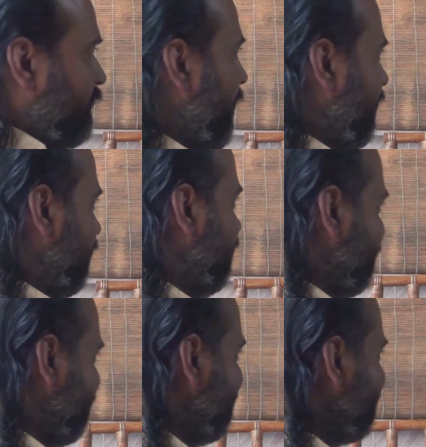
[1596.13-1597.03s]
it doesn't
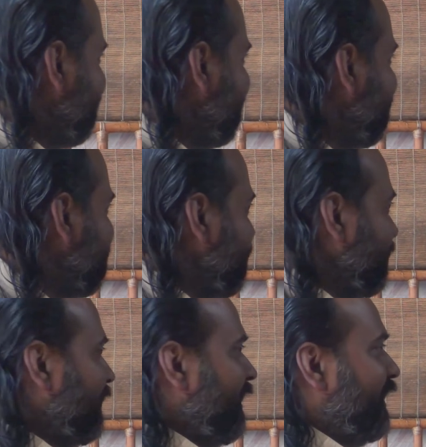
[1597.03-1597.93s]
matter.
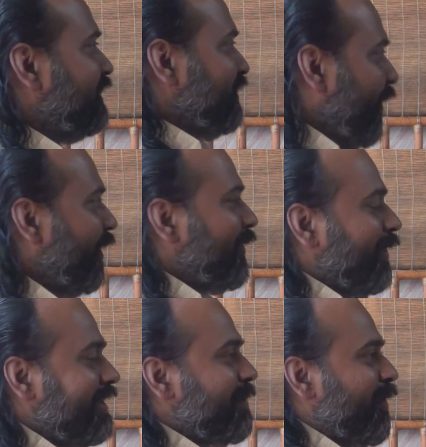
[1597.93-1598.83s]
It is
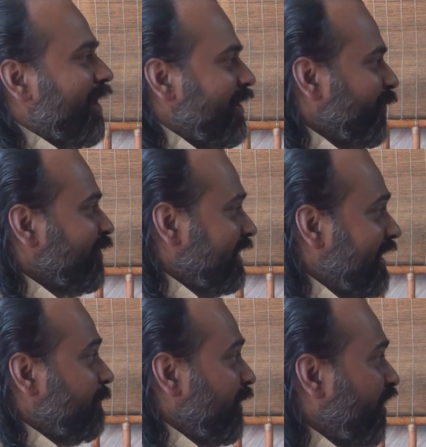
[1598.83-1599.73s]
not only about I
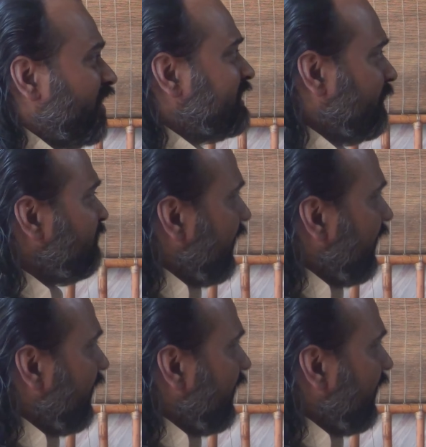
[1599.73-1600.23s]
don't care, because